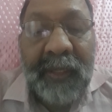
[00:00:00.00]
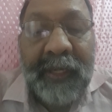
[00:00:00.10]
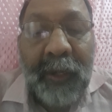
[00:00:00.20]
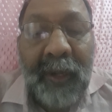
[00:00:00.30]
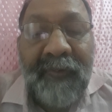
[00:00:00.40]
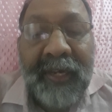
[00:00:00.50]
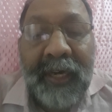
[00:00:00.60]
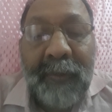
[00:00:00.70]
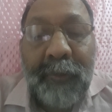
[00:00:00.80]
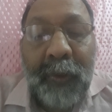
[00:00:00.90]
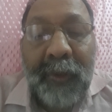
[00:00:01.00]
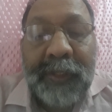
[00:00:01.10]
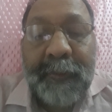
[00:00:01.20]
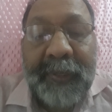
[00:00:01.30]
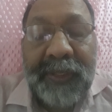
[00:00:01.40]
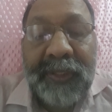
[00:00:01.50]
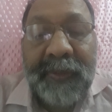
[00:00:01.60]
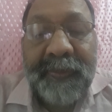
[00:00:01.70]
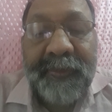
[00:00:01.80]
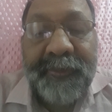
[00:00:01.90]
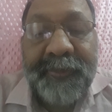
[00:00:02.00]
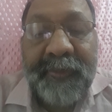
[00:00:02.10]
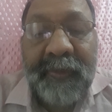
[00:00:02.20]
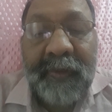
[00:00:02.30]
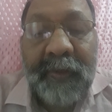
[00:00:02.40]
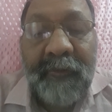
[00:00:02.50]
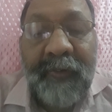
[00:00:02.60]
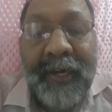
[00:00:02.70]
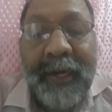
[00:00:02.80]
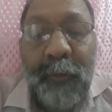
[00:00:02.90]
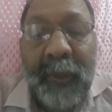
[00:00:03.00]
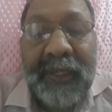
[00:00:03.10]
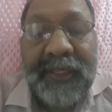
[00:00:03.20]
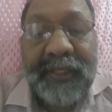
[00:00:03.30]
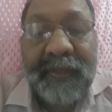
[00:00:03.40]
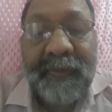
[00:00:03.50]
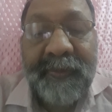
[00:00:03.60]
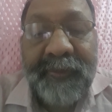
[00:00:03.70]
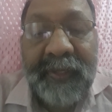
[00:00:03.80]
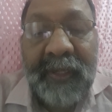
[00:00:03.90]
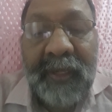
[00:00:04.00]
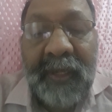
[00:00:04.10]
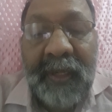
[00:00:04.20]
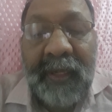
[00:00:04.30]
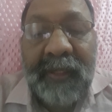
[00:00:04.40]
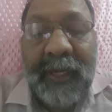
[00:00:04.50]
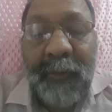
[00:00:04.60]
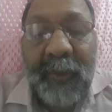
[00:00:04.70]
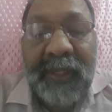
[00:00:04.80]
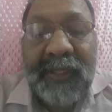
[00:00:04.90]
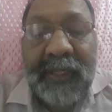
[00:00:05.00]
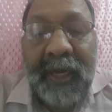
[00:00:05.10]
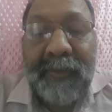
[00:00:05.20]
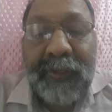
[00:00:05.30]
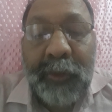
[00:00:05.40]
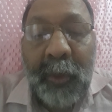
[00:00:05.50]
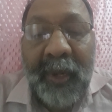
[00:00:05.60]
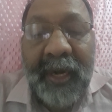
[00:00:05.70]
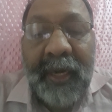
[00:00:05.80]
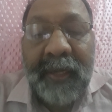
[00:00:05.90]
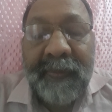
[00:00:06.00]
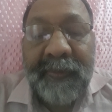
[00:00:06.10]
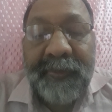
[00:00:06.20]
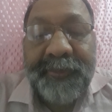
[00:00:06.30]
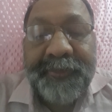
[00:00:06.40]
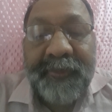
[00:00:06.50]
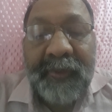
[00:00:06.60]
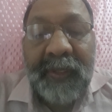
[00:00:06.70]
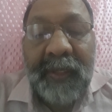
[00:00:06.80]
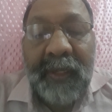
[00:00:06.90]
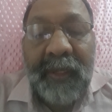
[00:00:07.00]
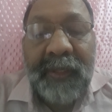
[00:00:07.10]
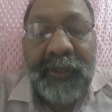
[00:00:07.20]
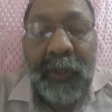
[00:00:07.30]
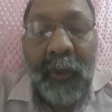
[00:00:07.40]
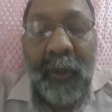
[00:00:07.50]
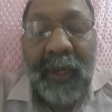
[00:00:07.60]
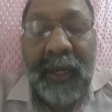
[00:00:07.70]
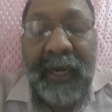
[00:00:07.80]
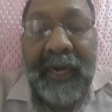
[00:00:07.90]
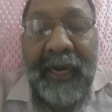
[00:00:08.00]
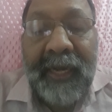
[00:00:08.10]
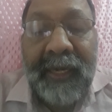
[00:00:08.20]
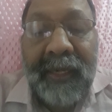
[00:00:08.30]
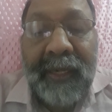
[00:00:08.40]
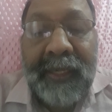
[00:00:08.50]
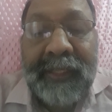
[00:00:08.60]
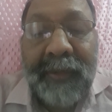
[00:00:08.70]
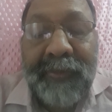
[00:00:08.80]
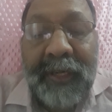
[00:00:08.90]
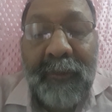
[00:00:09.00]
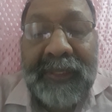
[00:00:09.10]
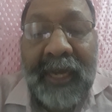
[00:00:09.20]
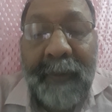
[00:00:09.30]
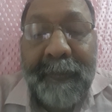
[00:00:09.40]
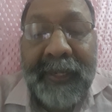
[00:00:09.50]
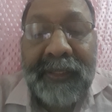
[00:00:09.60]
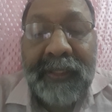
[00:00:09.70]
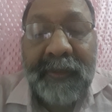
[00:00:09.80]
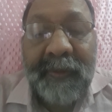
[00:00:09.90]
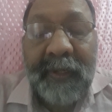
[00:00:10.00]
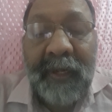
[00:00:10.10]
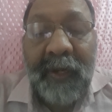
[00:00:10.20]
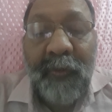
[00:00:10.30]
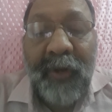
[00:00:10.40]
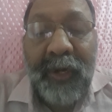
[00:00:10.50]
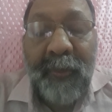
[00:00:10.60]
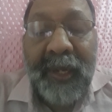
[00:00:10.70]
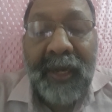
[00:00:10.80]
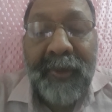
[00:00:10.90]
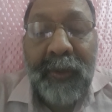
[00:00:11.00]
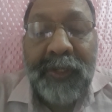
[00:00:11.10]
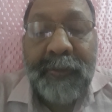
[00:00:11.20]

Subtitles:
Then only we can improve our speech. We need words. That words comes through reading. So reading is something which happens when you become a good